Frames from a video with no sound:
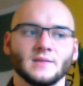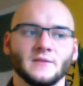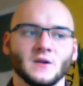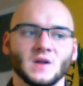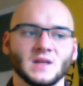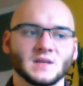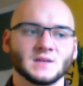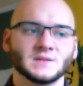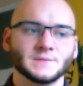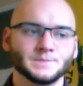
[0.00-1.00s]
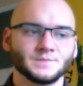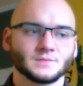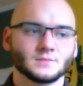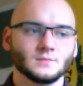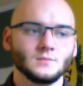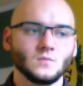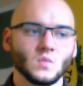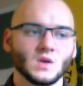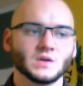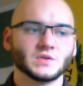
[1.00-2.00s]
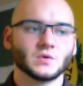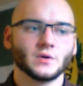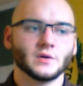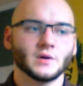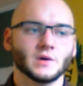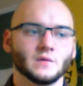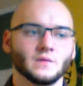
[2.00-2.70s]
there is a sort of